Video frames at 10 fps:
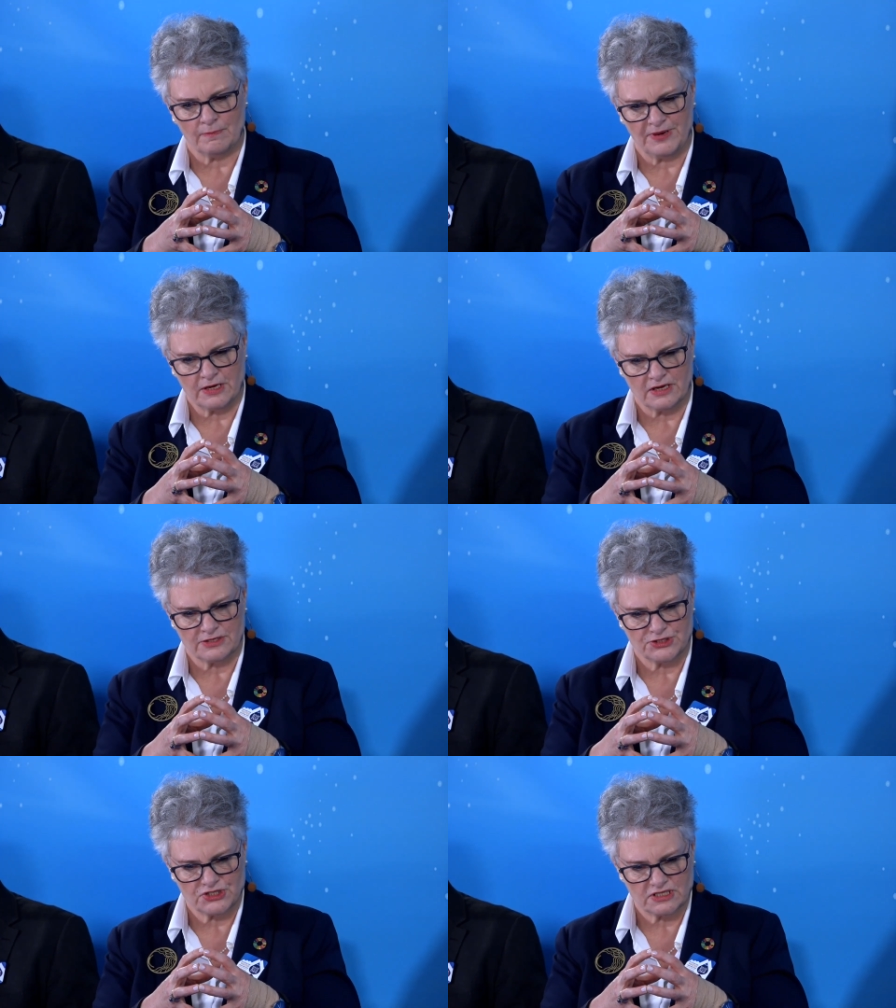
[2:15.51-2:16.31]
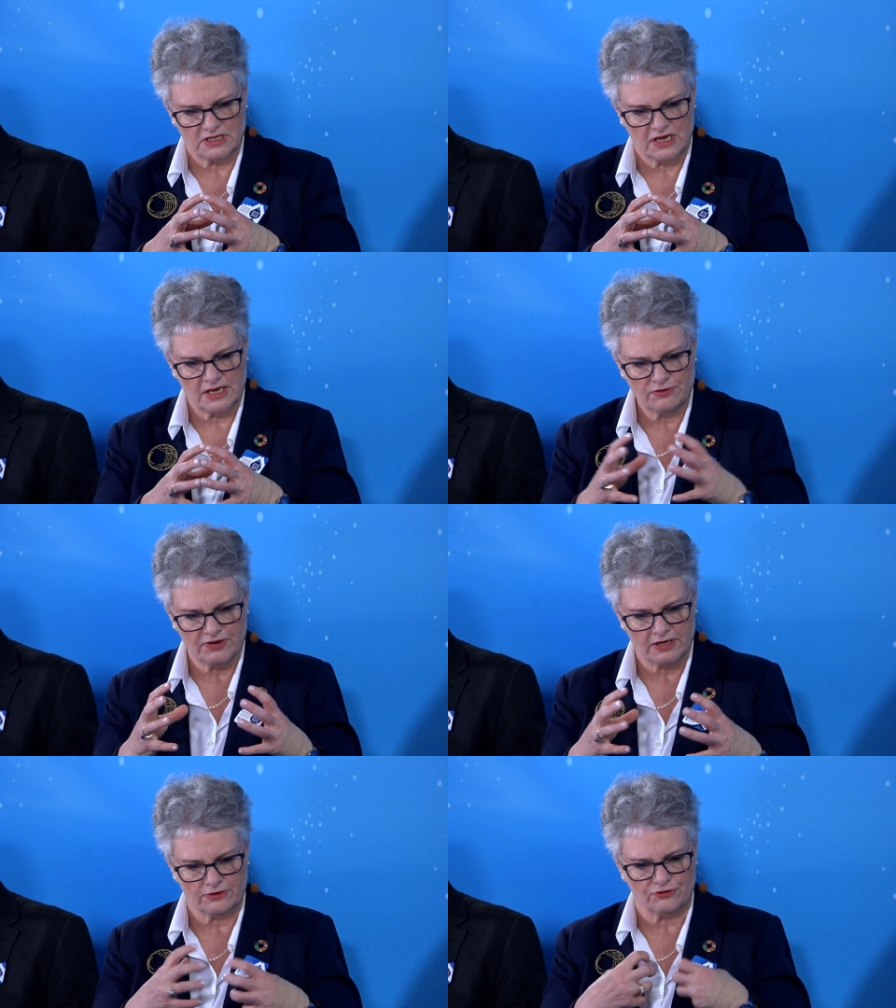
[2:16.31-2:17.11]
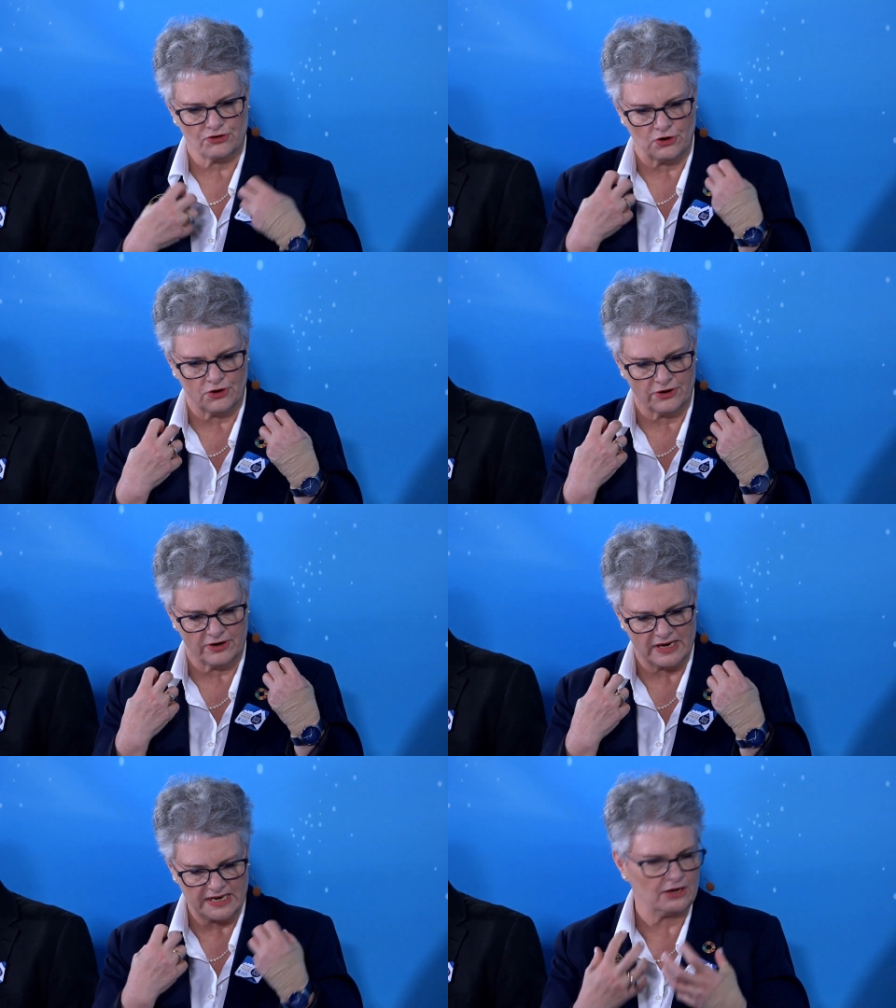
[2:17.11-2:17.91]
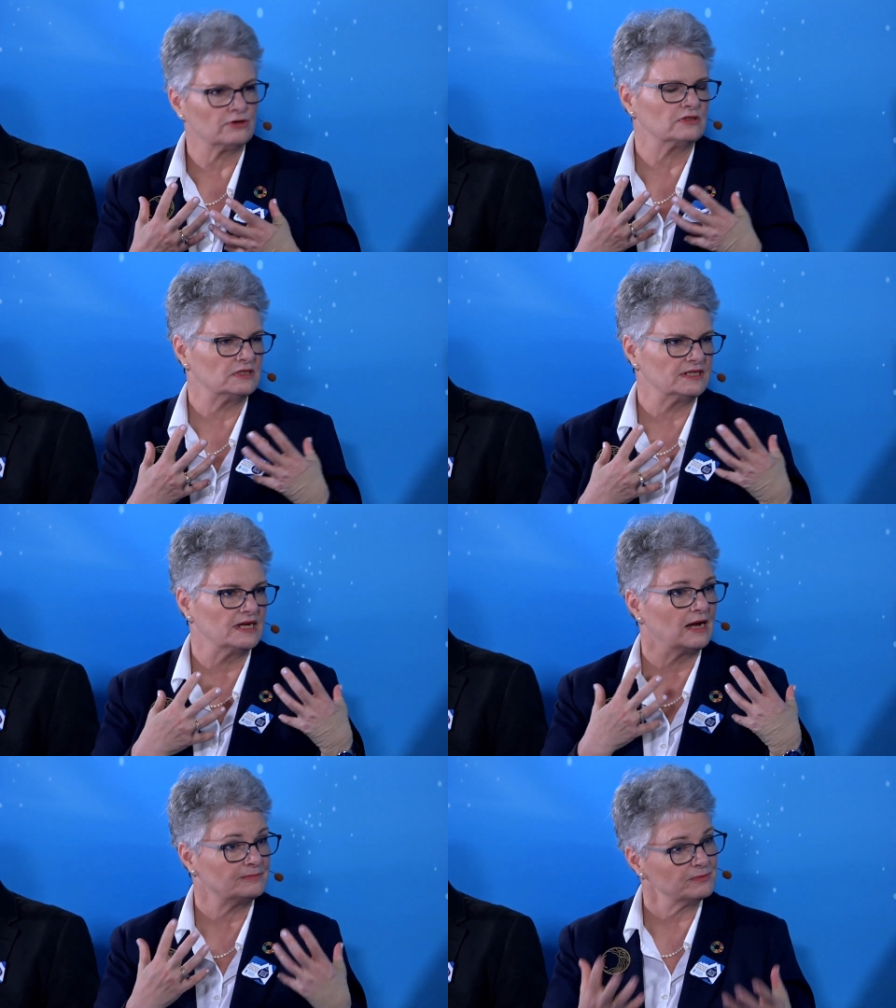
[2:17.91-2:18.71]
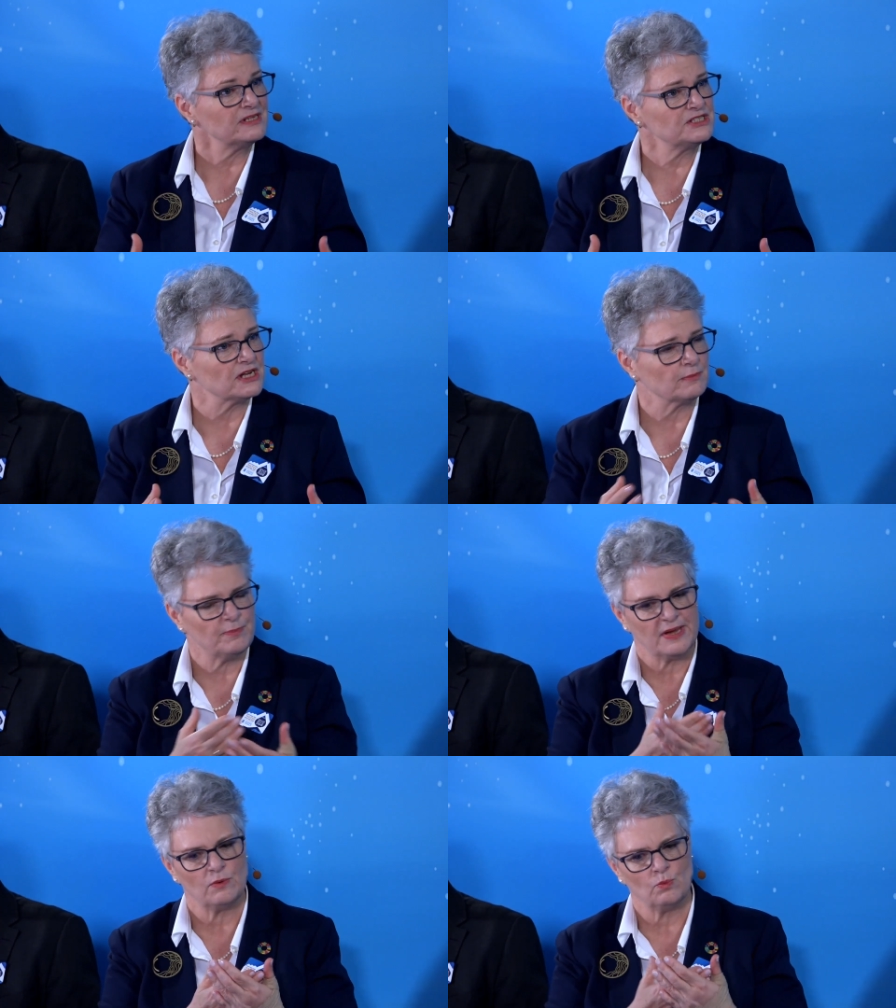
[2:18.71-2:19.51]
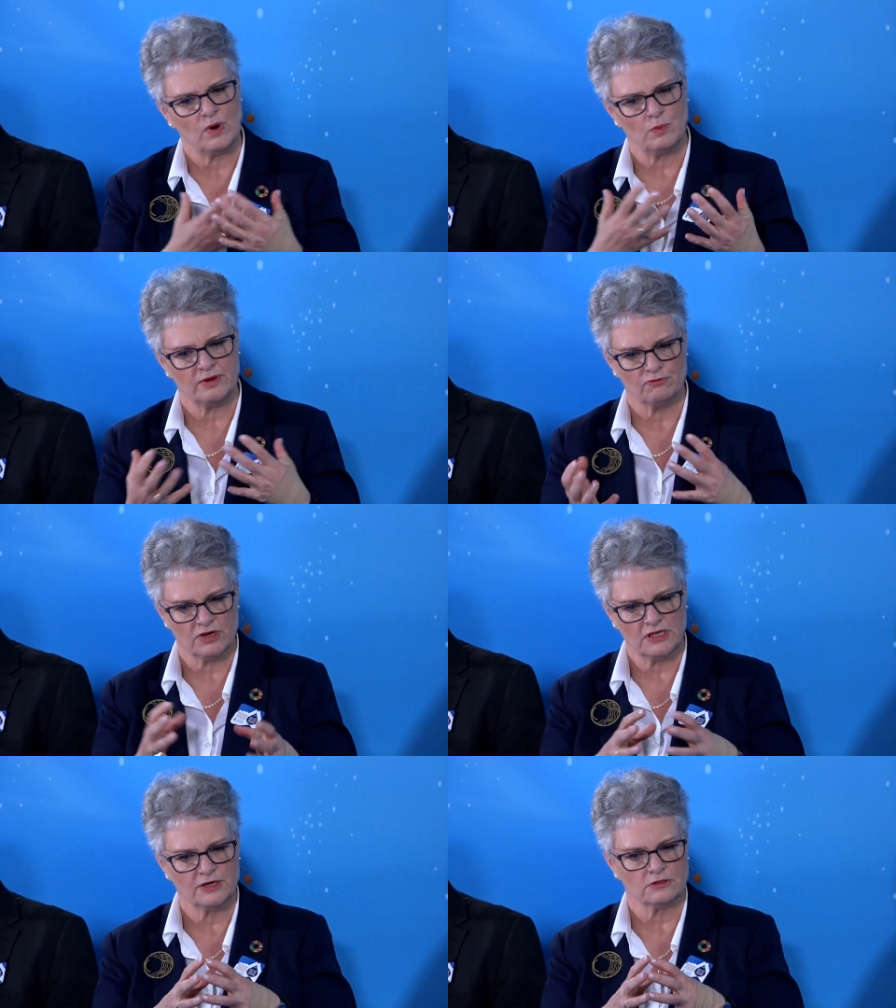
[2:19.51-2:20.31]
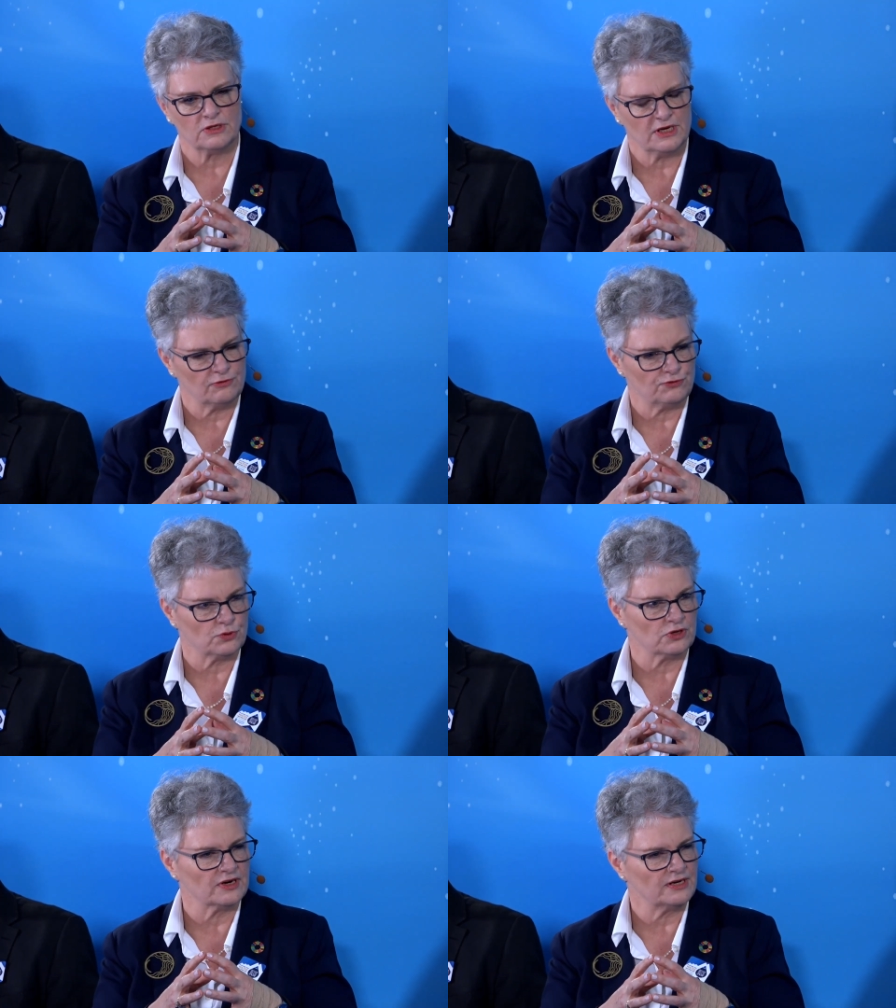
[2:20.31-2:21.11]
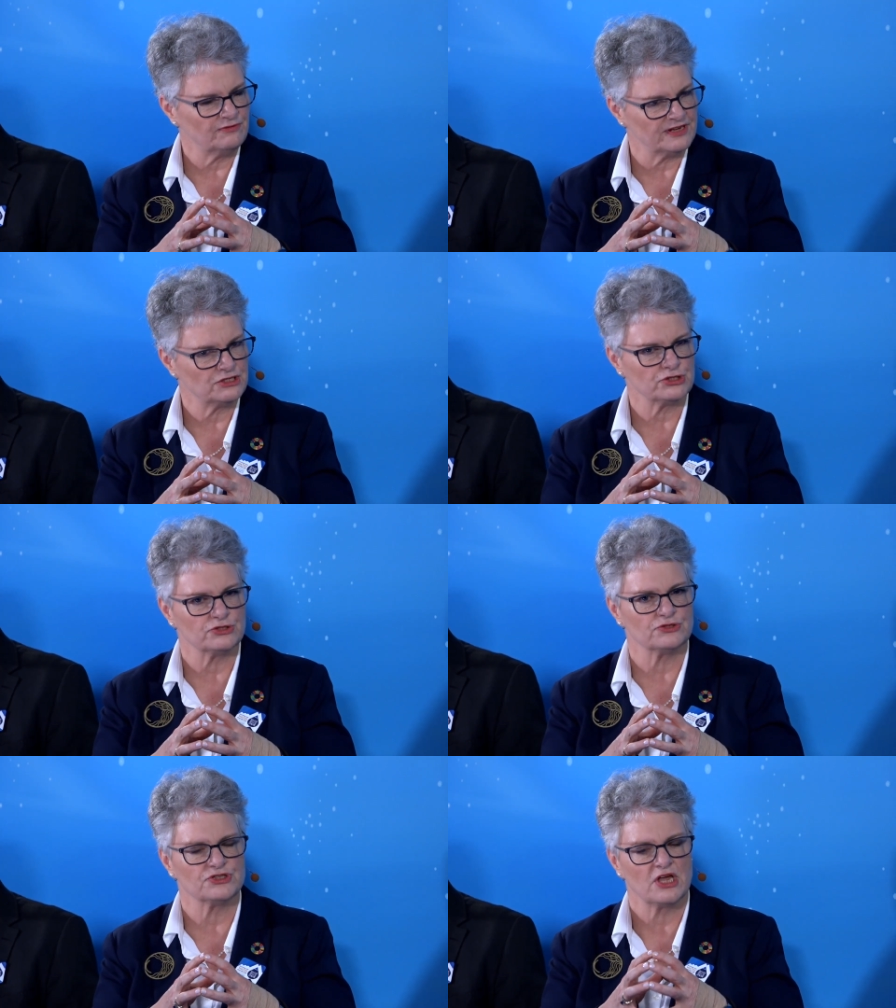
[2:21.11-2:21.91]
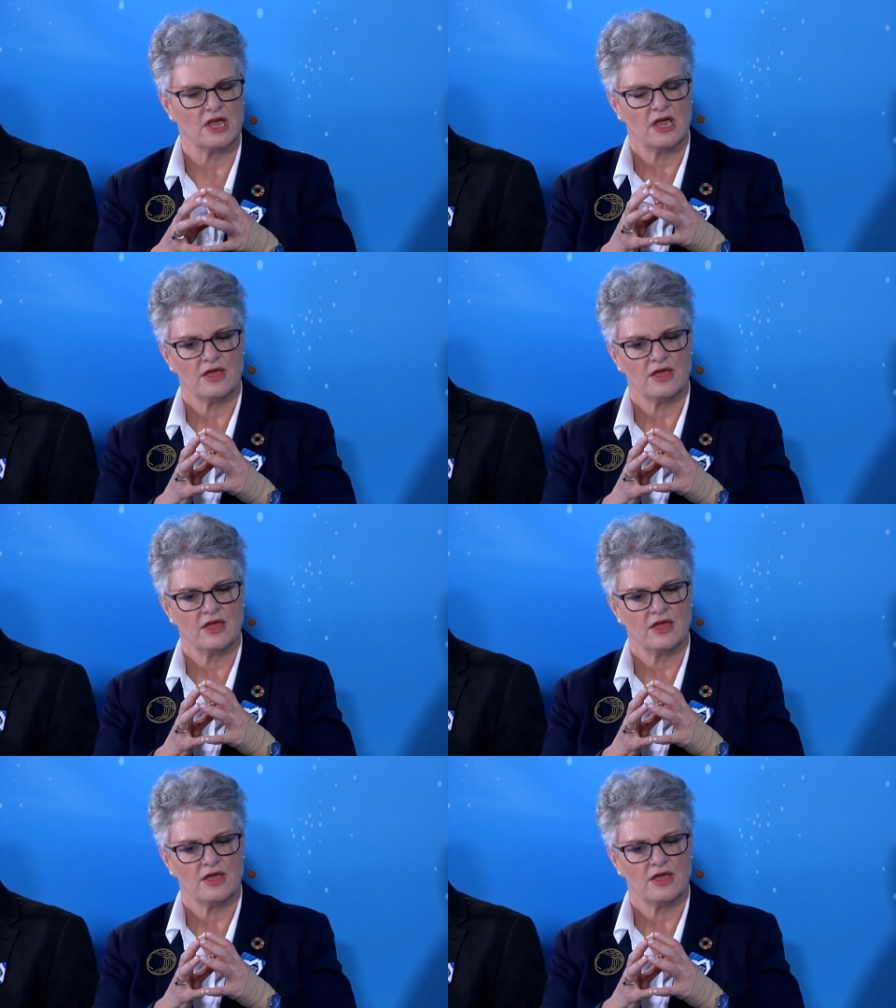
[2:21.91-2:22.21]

because innovators are inherently optimistic, but what we really are looking for are innovations